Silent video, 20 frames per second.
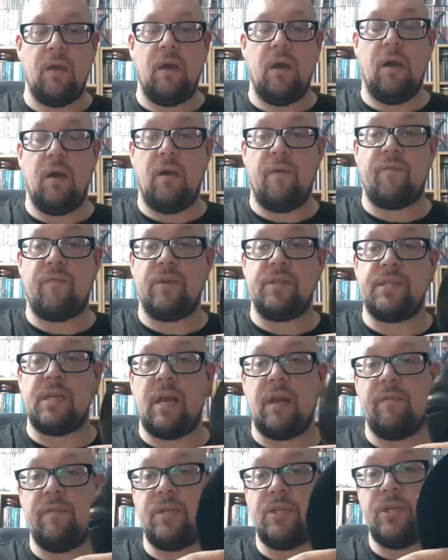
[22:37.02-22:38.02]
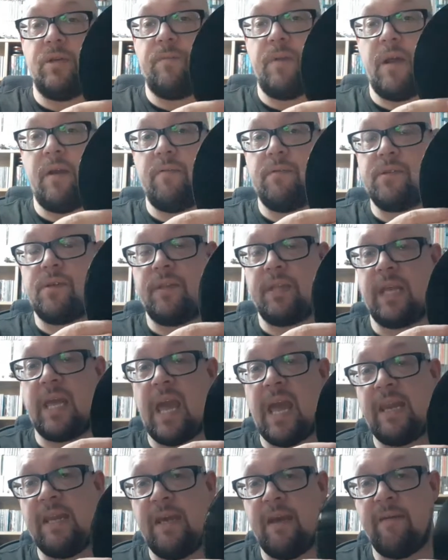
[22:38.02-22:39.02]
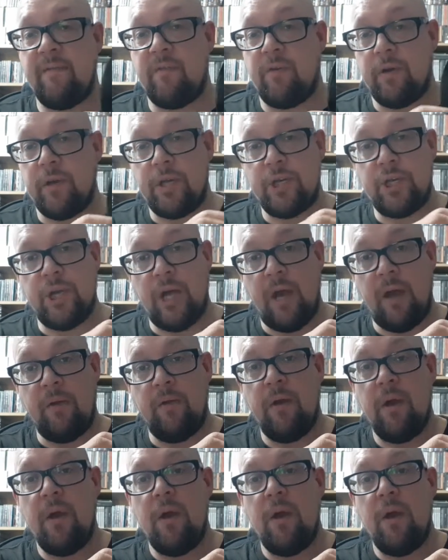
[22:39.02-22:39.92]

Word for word: uh, for a television appearance on the Kenny Everett show